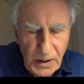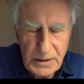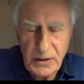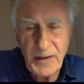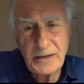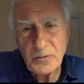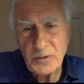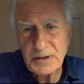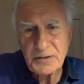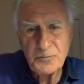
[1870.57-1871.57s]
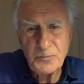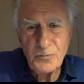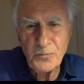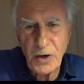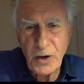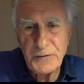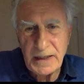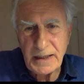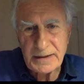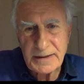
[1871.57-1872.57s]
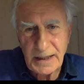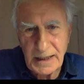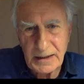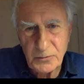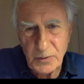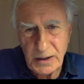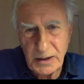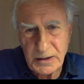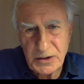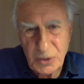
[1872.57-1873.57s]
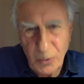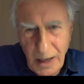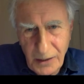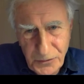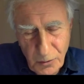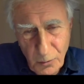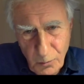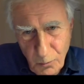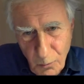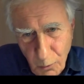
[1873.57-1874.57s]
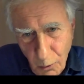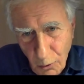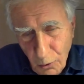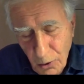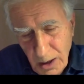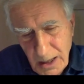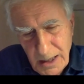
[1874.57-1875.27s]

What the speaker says: And so that was roughly it. And we saw out the war.